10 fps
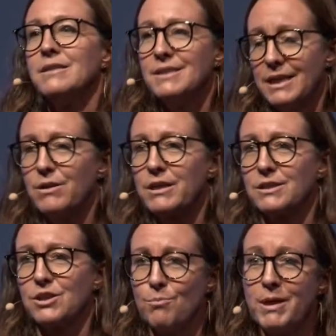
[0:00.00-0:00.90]
serious
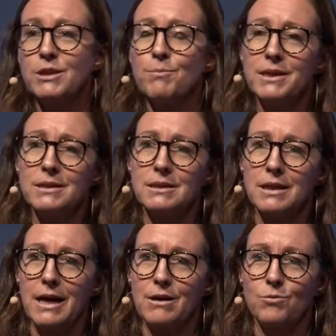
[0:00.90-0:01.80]
commitments
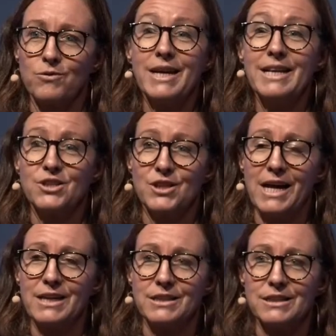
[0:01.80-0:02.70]
and really
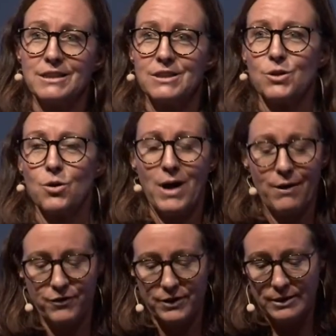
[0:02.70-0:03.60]
challenges to go
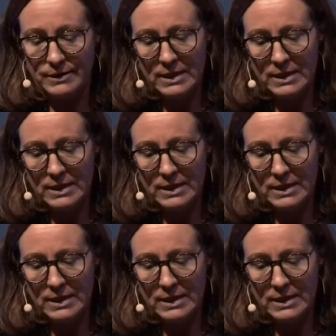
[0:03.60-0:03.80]
after.